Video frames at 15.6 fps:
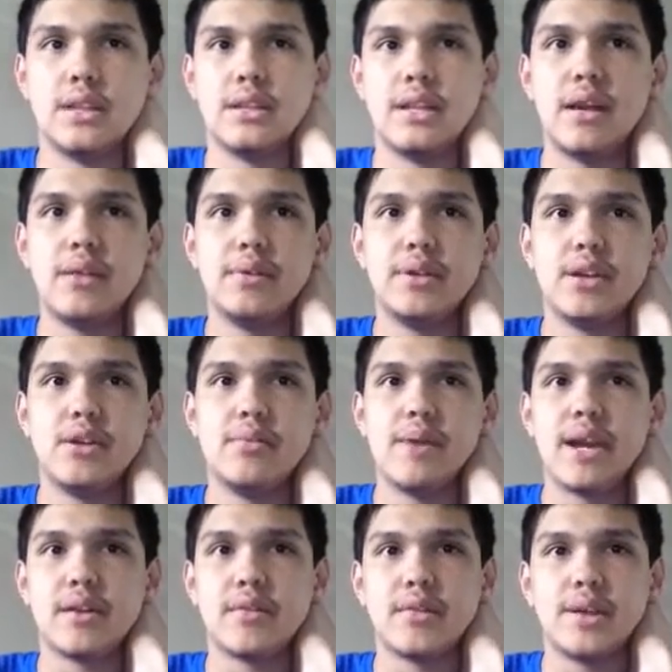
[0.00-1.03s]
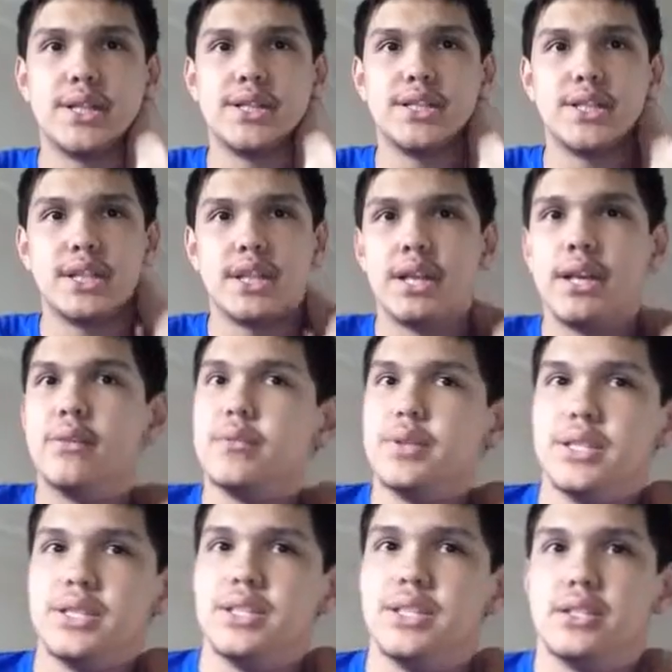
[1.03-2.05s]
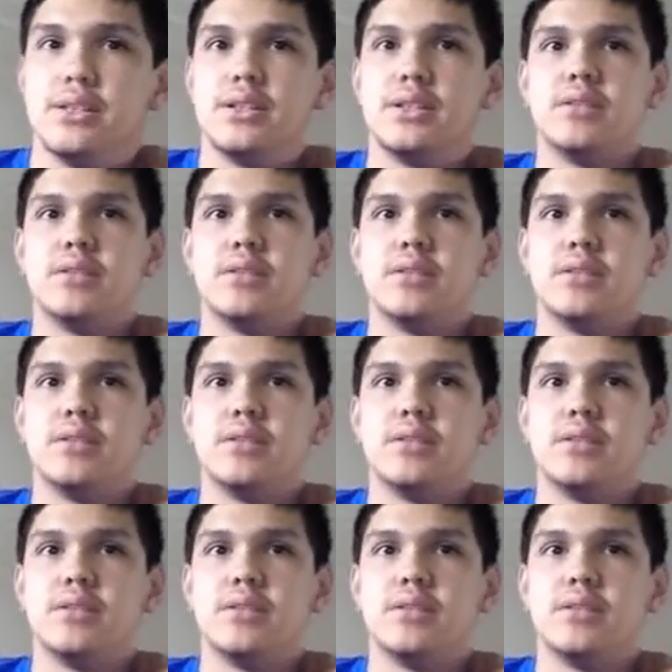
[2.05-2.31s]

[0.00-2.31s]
now we go back racing, and we